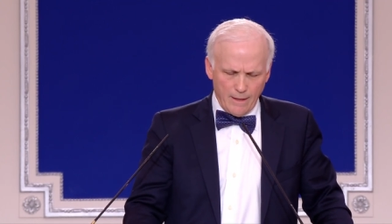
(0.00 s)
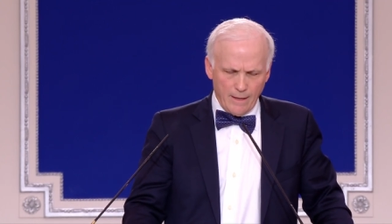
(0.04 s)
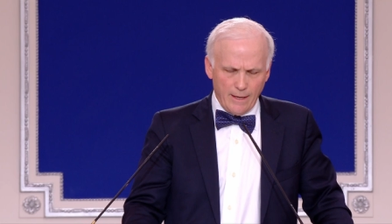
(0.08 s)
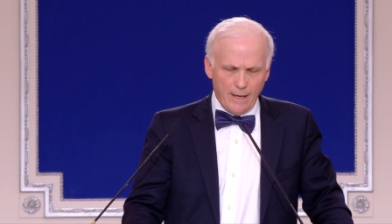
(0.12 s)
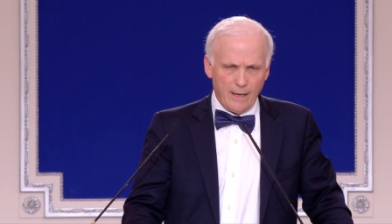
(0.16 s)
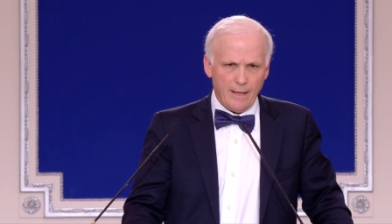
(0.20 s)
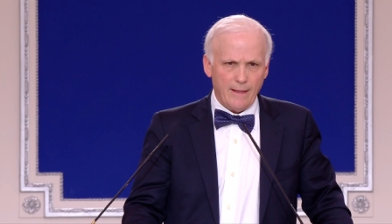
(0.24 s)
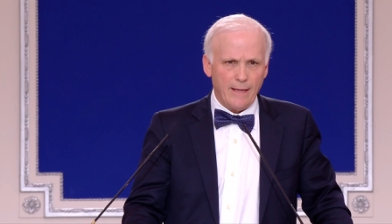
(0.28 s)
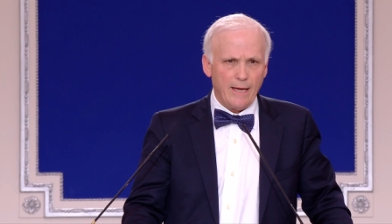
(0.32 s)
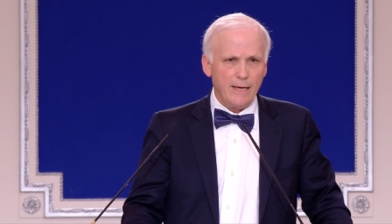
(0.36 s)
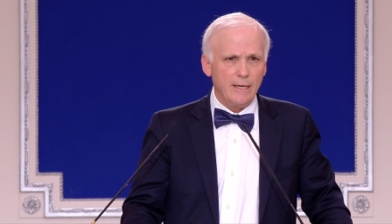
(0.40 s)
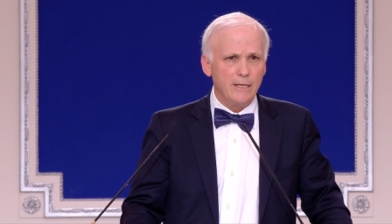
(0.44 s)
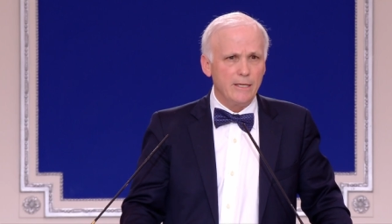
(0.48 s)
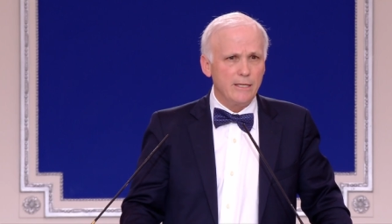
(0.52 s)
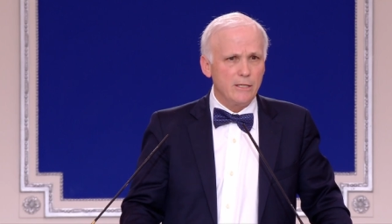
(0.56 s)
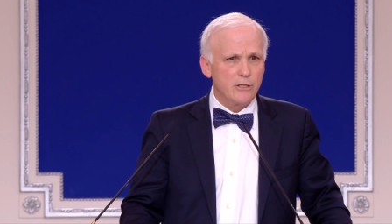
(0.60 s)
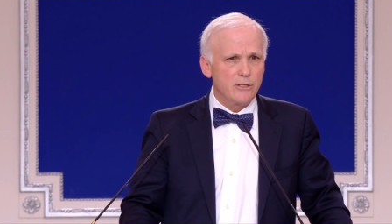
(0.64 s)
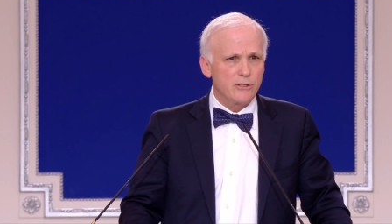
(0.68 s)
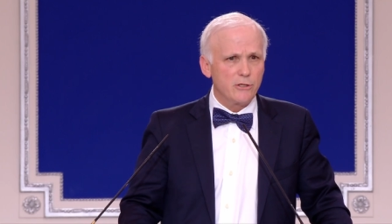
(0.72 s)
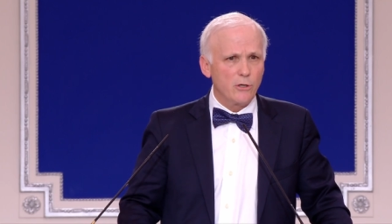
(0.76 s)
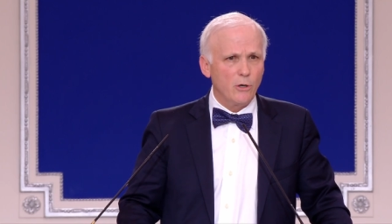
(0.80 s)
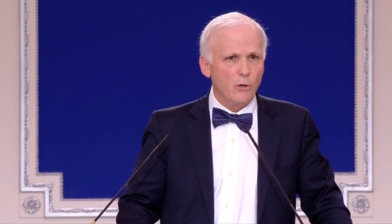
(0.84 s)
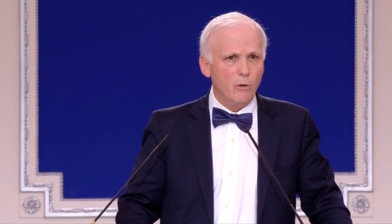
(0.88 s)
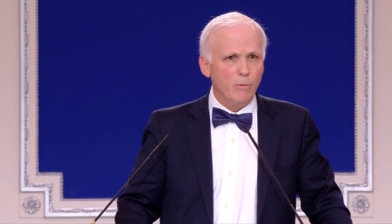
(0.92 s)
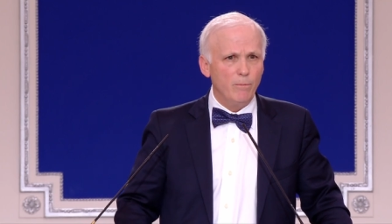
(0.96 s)
And they did
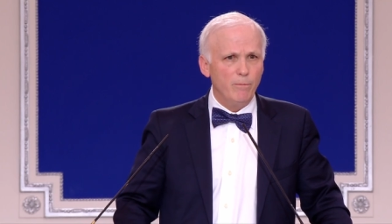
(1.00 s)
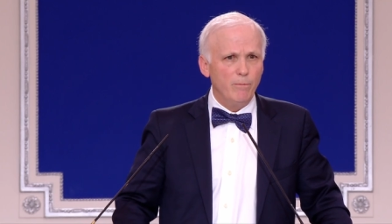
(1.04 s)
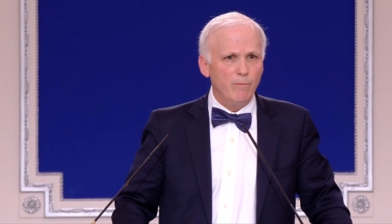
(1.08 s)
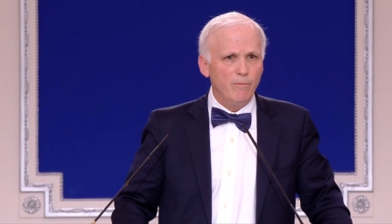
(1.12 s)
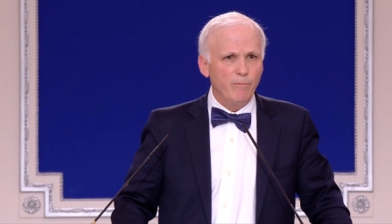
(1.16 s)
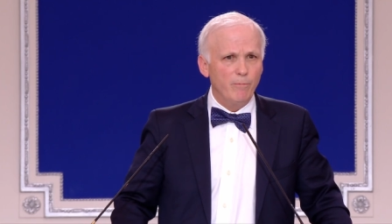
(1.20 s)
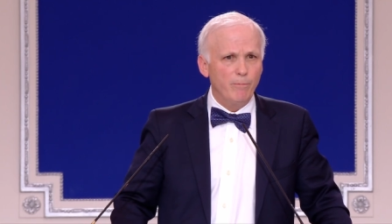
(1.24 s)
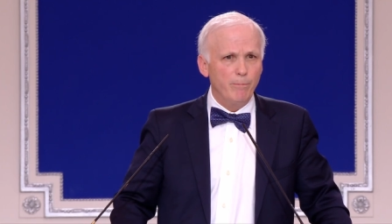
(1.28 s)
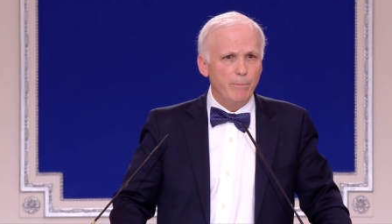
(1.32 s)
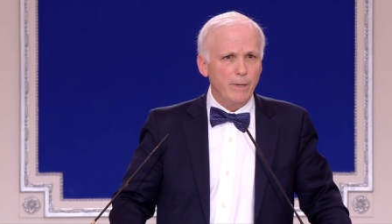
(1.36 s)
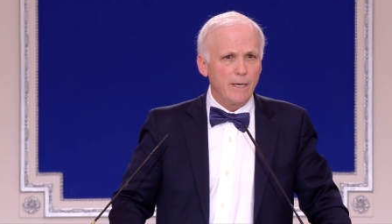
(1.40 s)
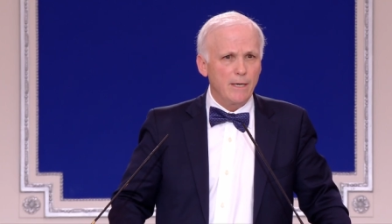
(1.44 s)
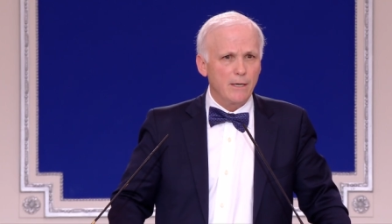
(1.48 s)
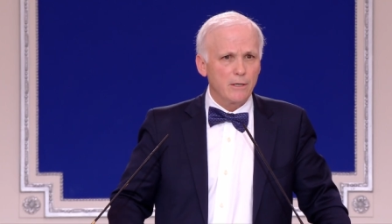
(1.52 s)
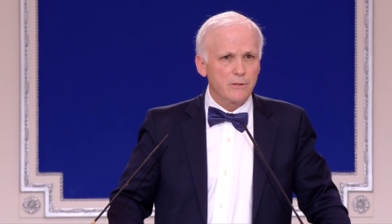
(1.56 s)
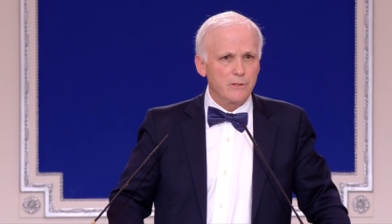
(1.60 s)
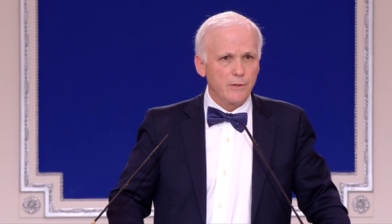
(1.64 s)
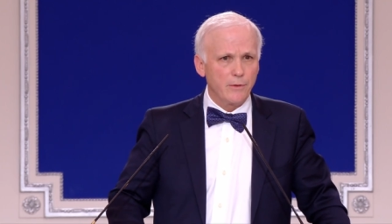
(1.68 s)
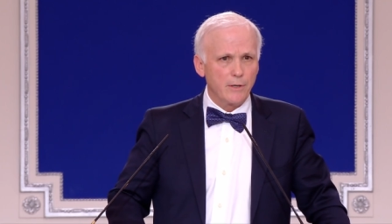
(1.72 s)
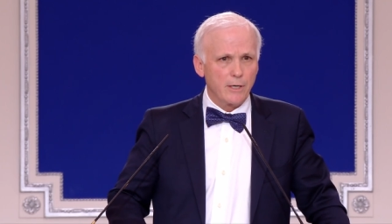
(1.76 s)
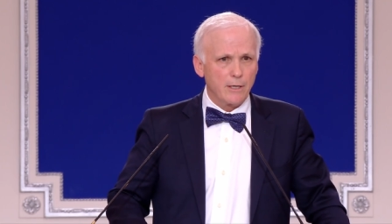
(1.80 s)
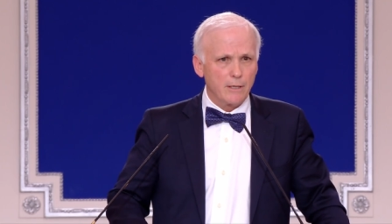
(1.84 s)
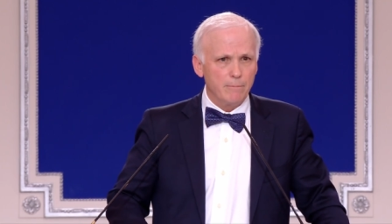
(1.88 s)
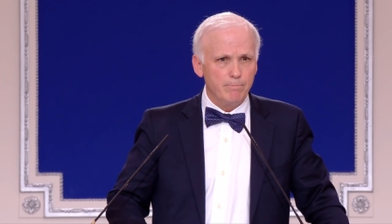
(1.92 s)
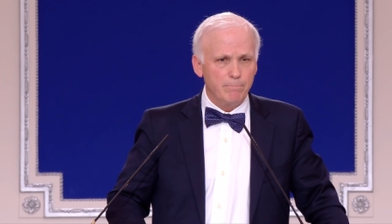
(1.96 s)
so because of
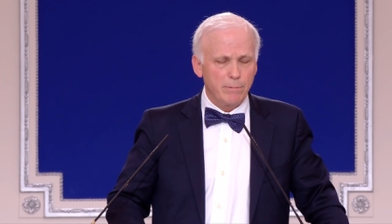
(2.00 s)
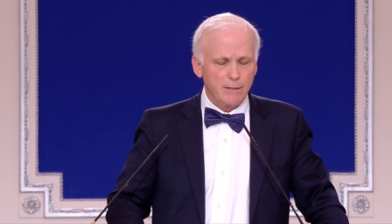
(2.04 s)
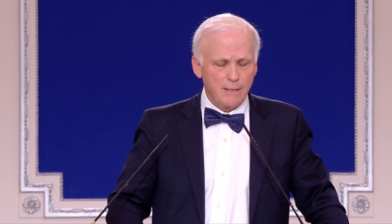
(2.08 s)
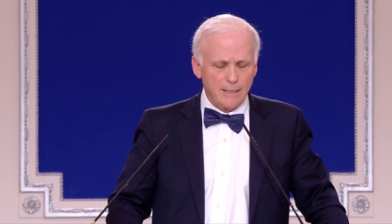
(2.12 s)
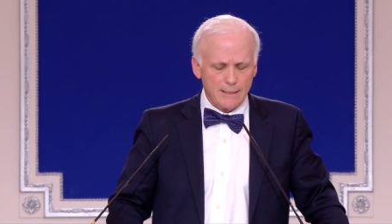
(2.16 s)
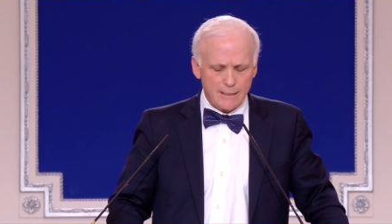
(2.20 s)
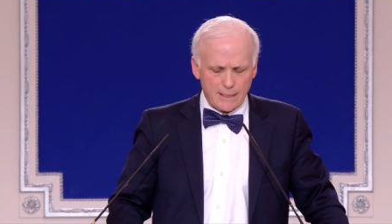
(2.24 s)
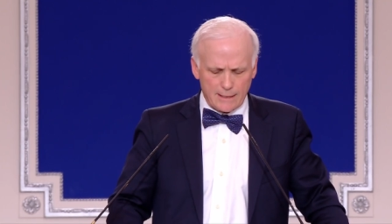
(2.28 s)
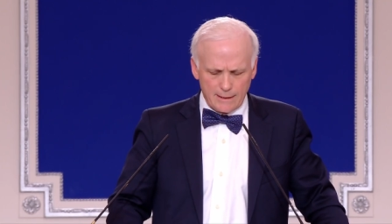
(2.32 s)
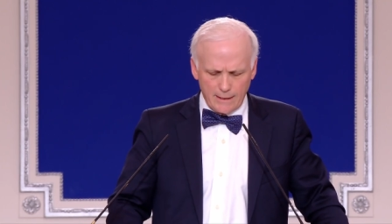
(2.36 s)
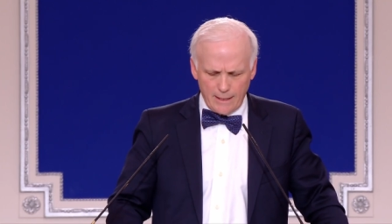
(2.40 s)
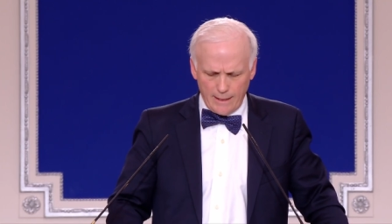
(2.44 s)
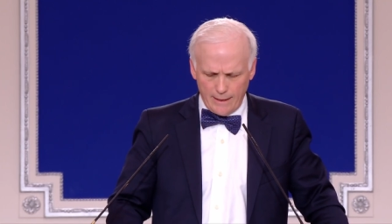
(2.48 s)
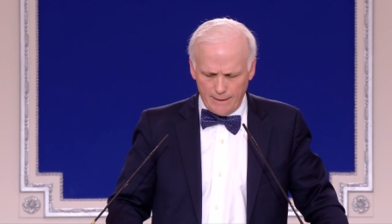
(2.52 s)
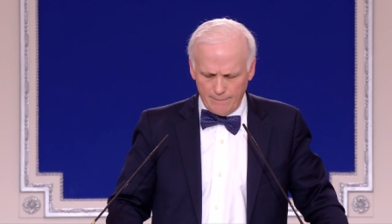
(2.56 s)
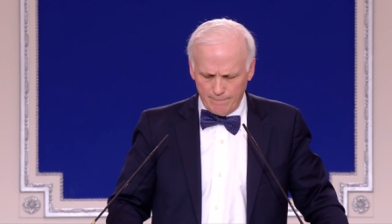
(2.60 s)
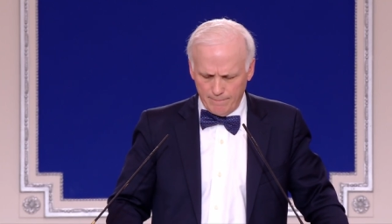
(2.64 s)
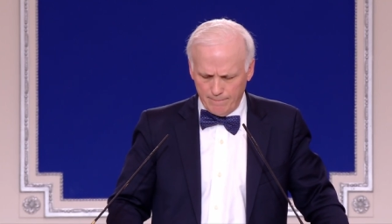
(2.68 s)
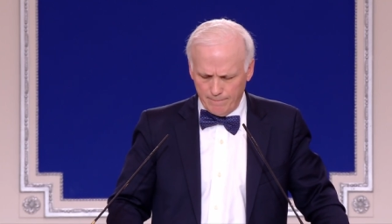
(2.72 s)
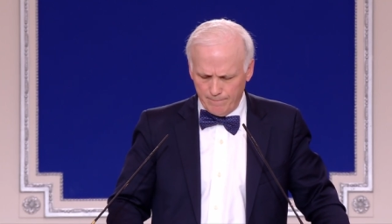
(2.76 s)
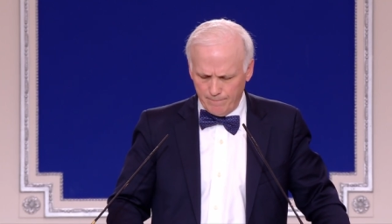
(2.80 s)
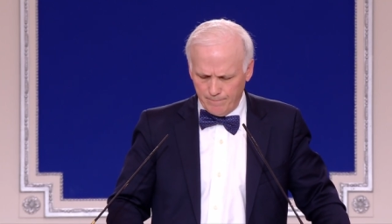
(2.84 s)
the complicity